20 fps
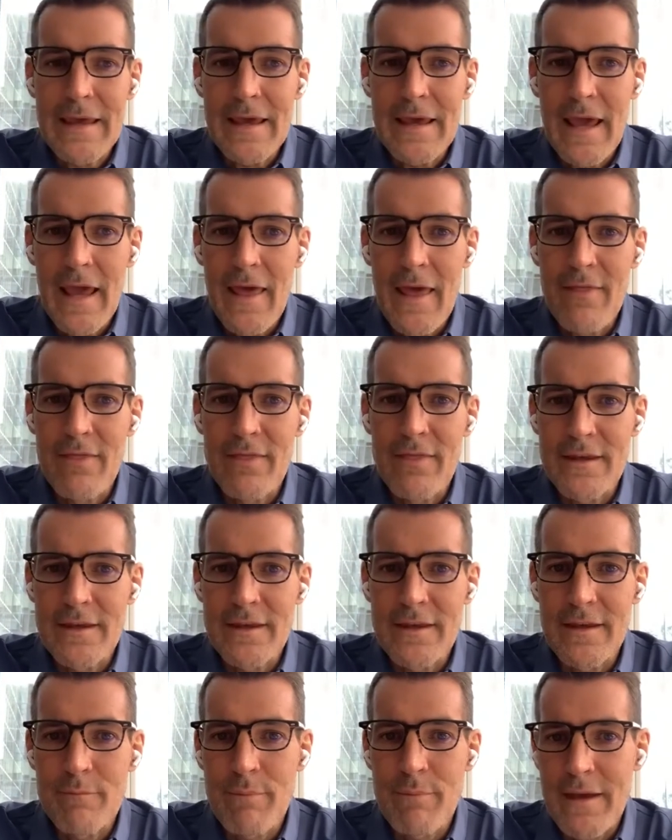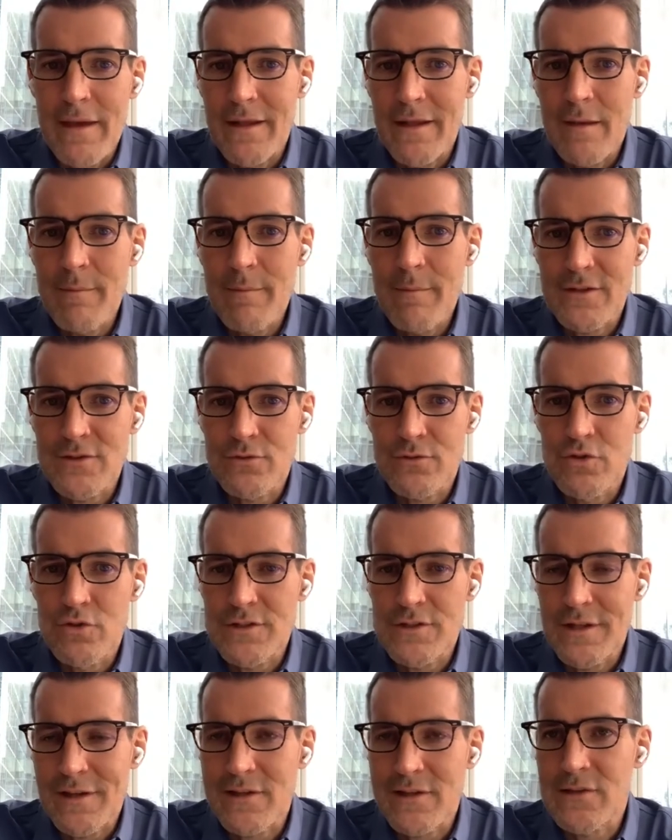And the pandemic has
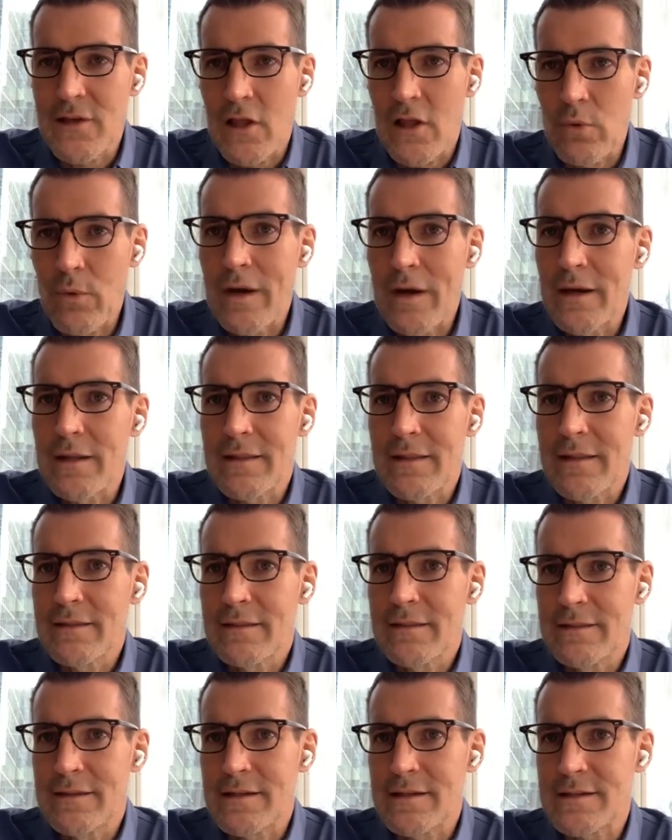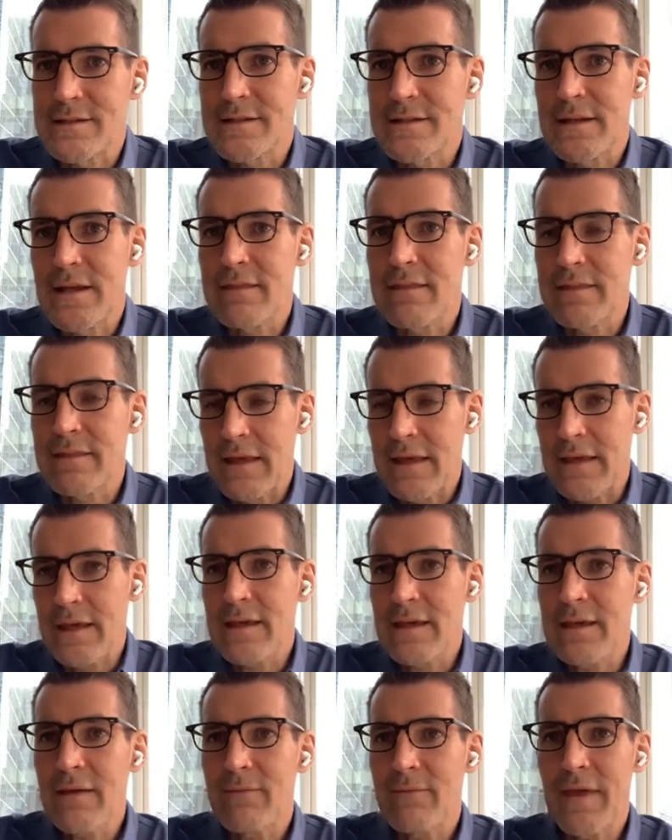just accelerated this
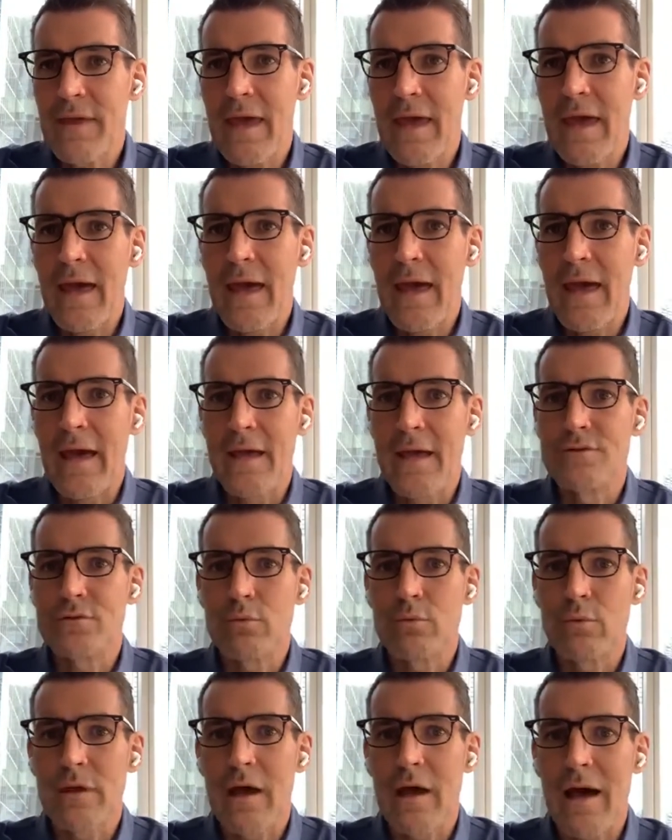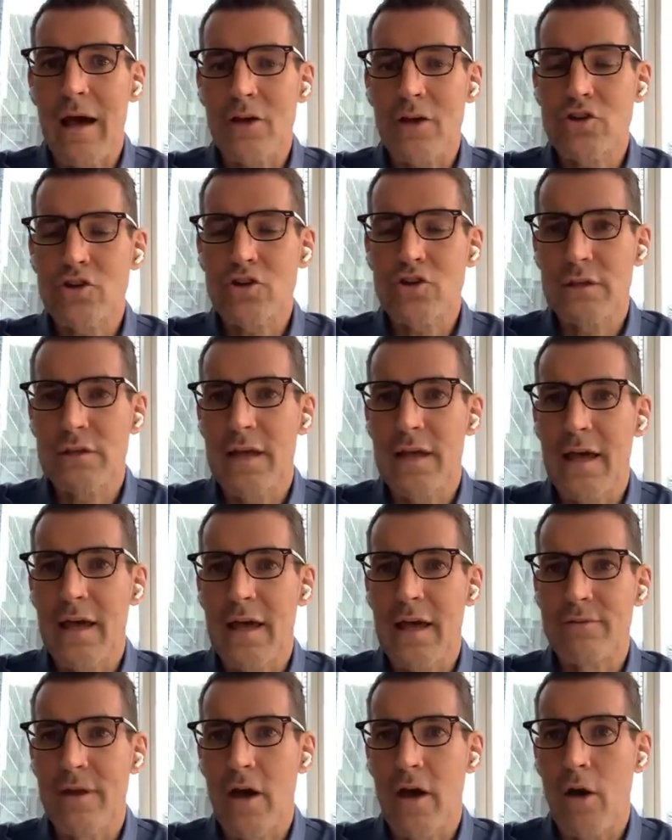thinking, and we actually
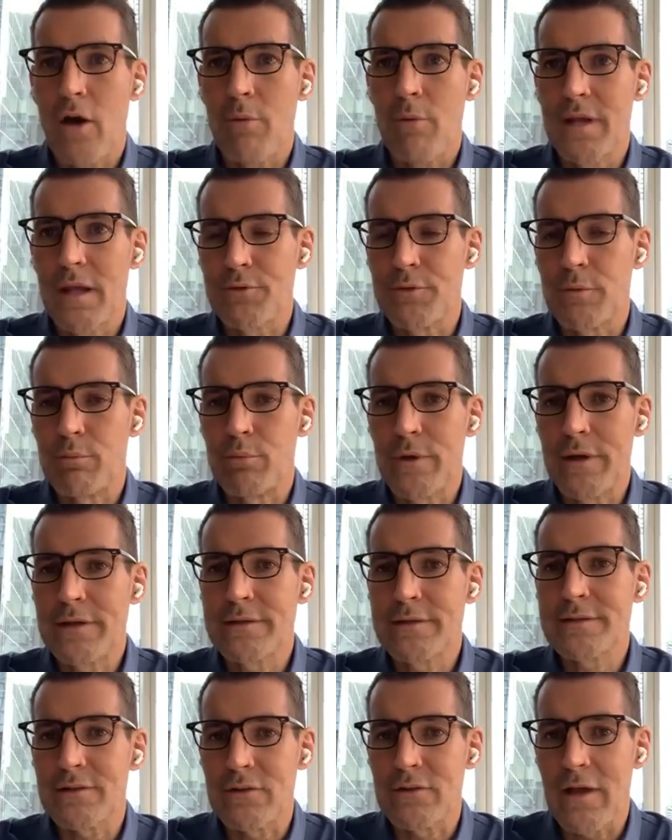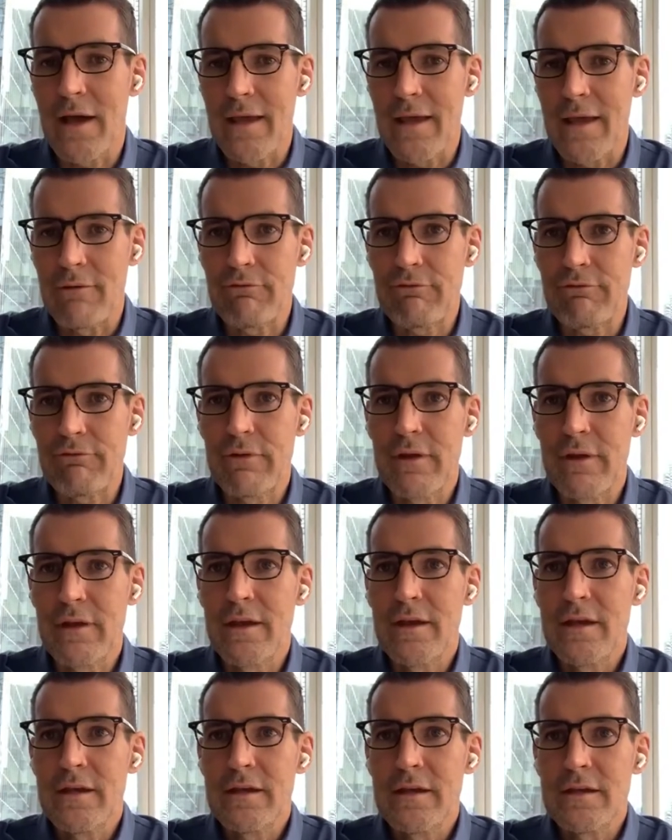have now been able to bring to life
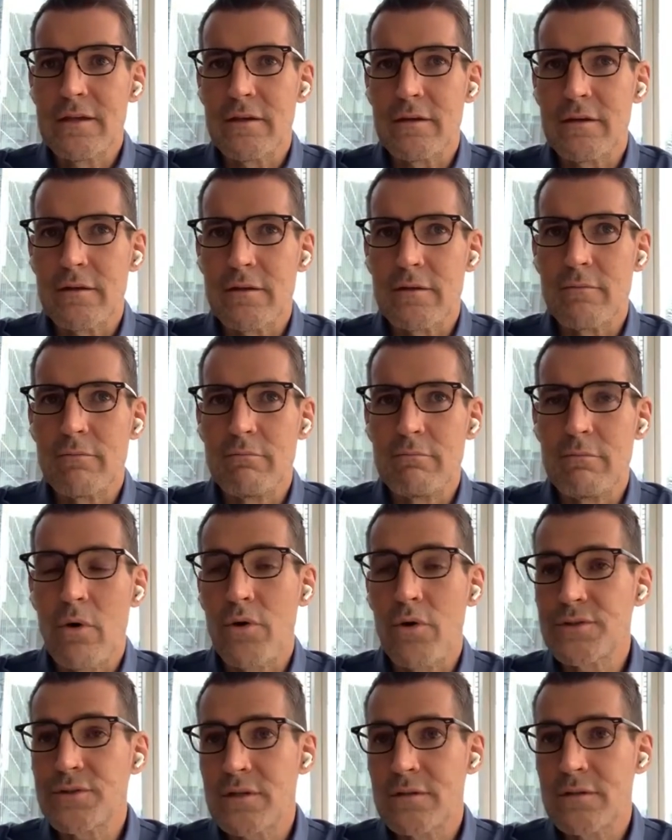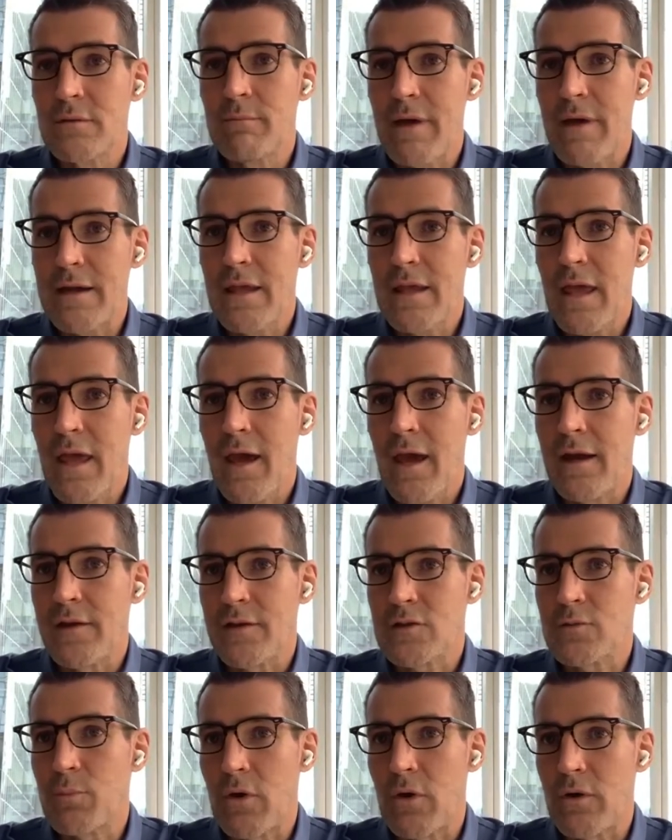most of the Medcan
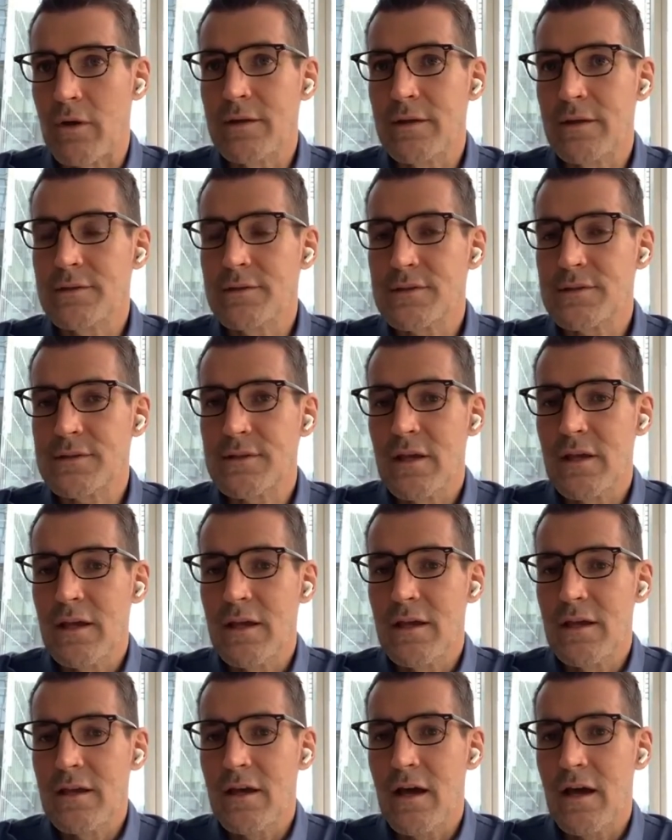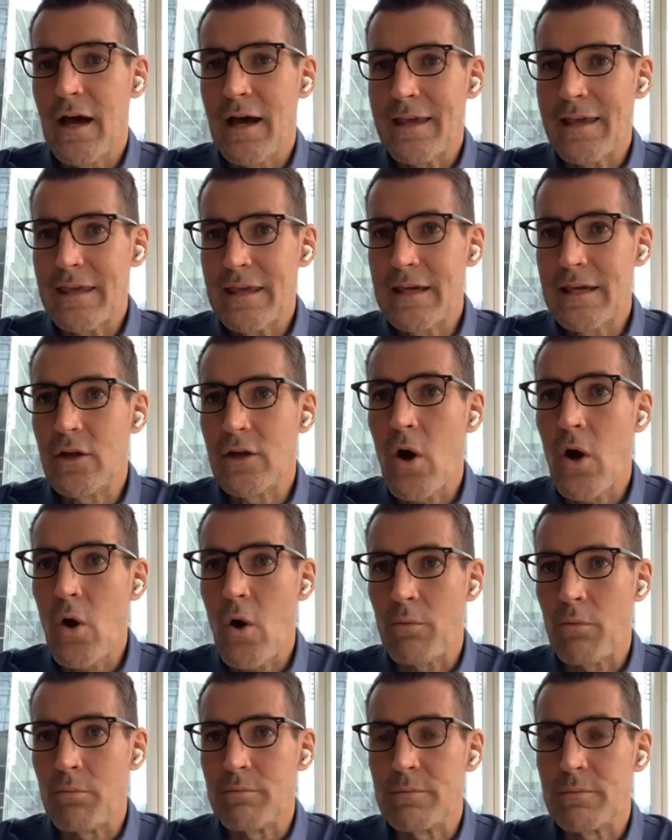experience in
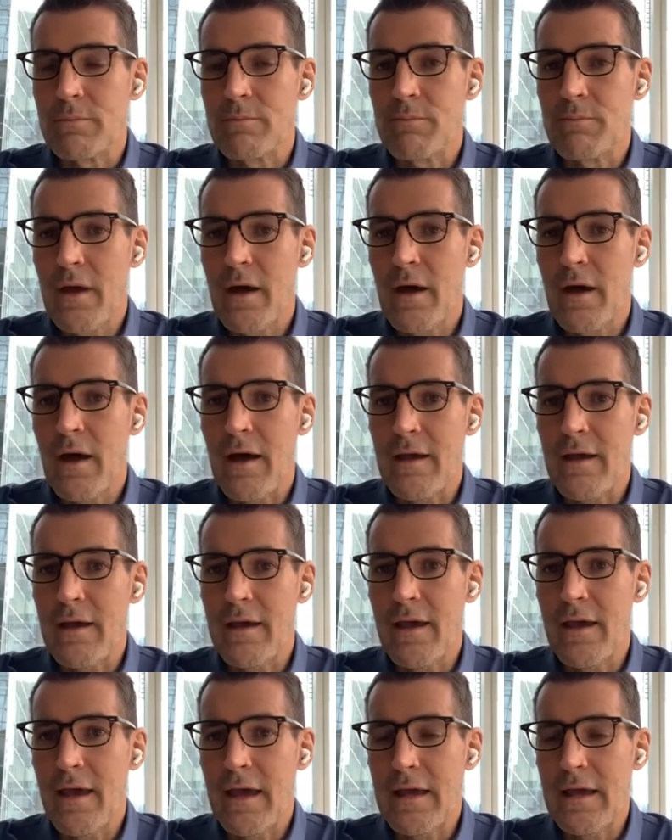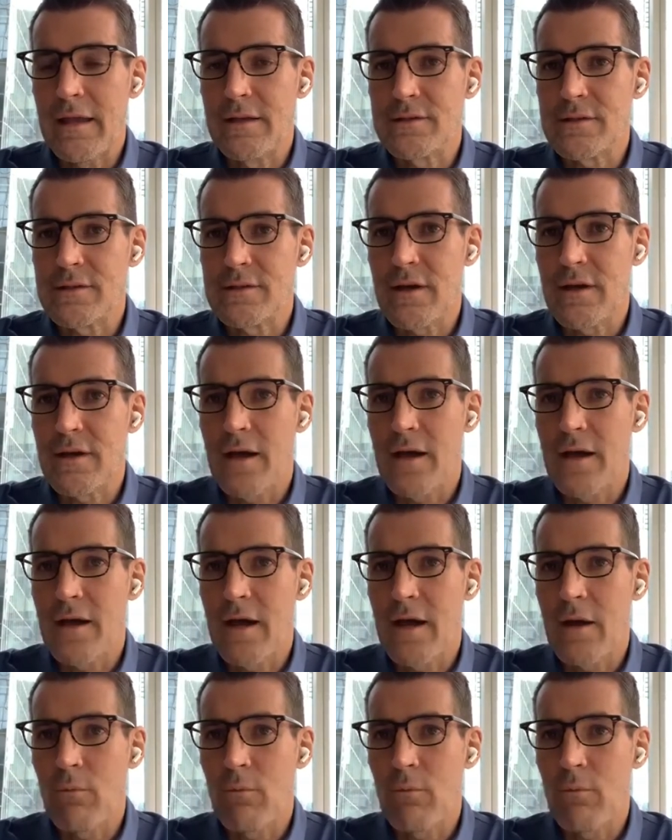home. And I won't